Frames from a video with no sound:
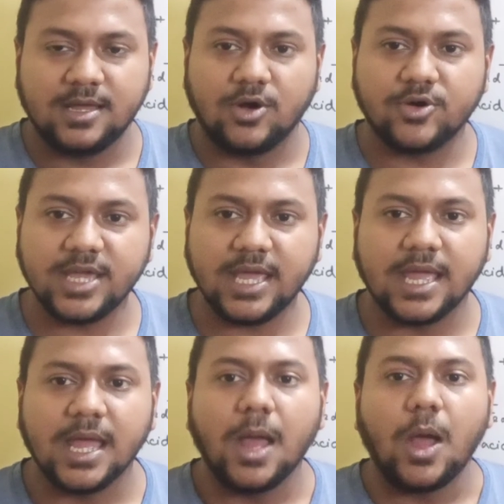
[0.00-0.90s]
Okay,
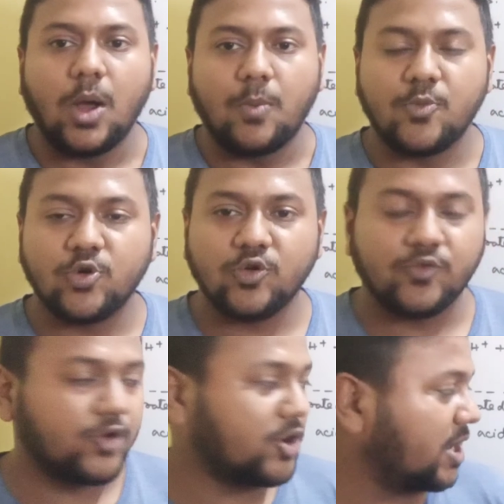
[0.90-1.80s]

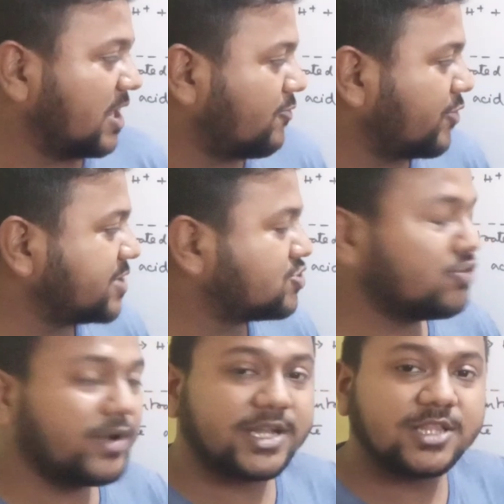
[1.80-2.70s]
moreover, if we
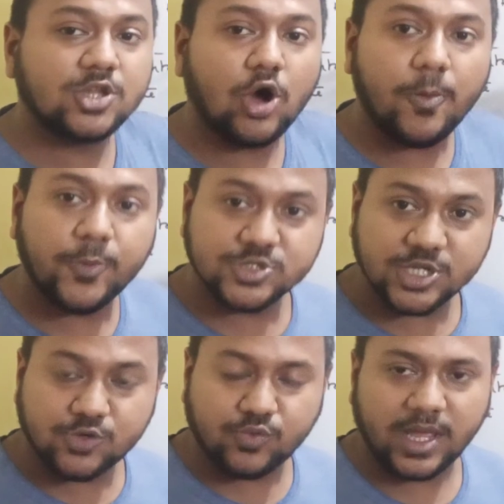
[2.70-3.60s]
do it in the
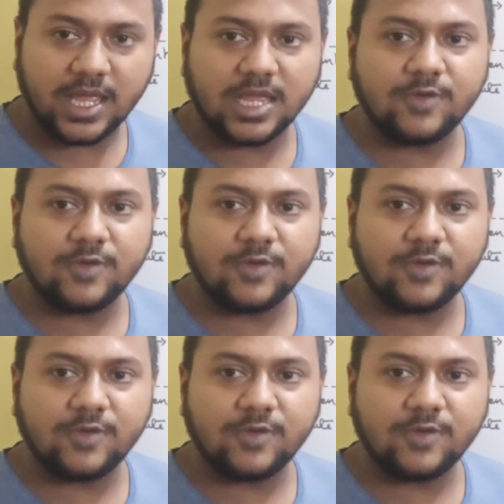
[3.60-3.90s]
opposite way,